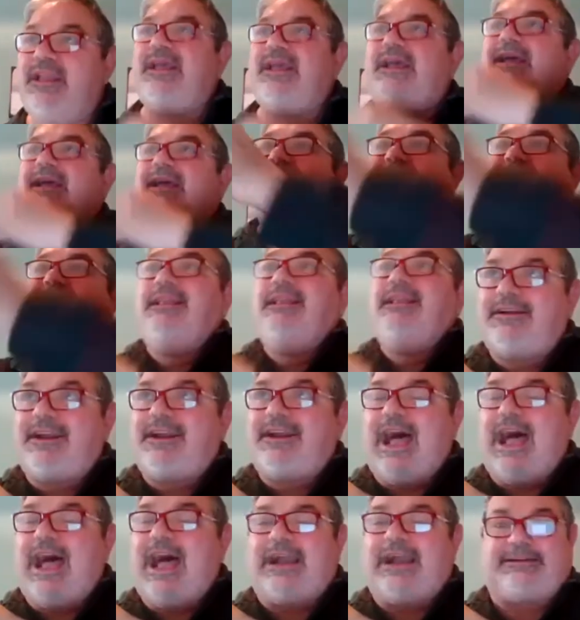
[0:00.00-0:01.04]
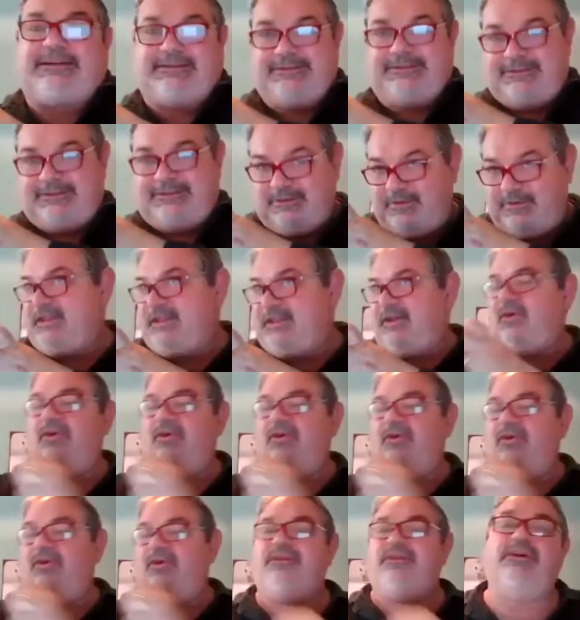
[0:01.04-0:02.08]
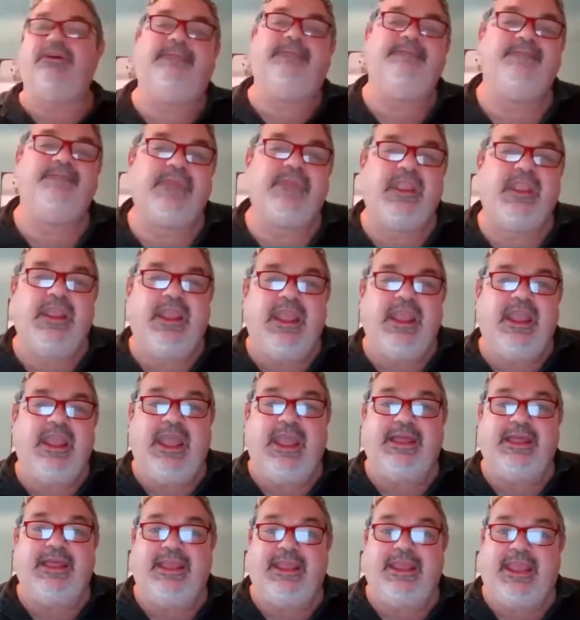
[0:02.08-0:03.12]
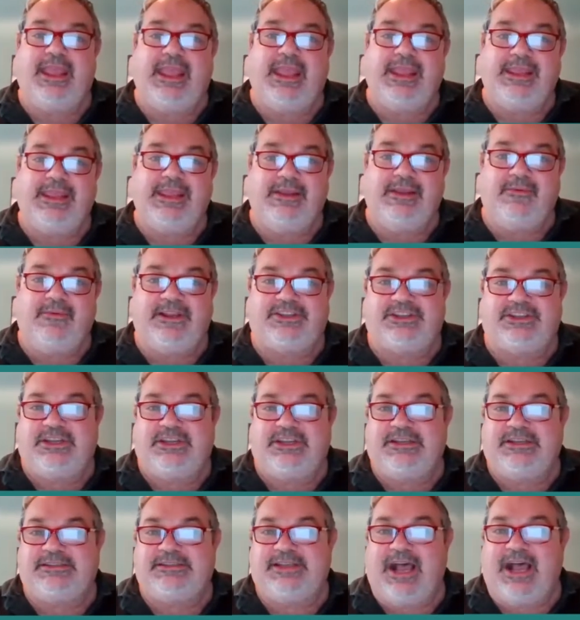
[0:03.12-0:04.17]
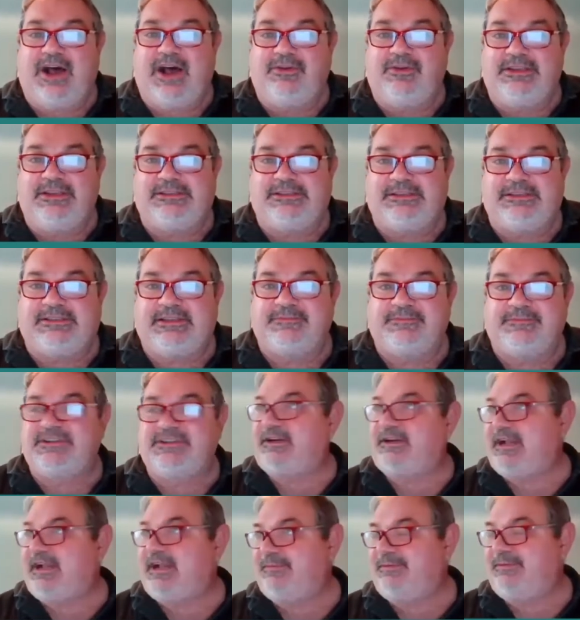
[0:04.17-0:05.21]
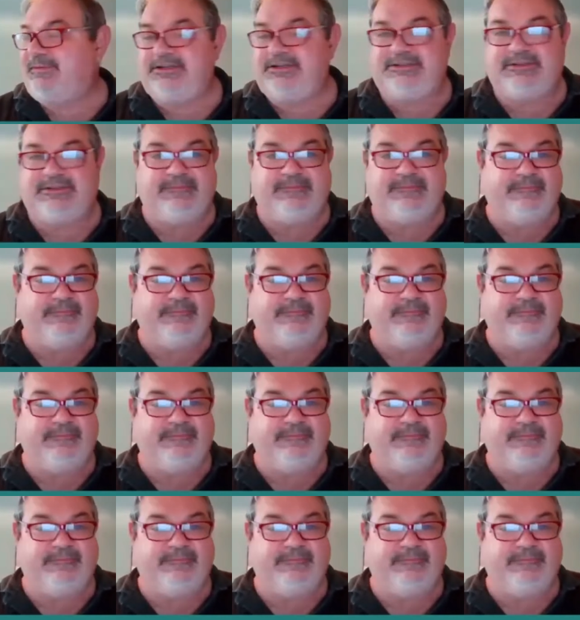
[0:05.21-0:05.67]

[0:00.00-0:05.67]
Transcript: interact with the other, and A, which is how the systems are coupled.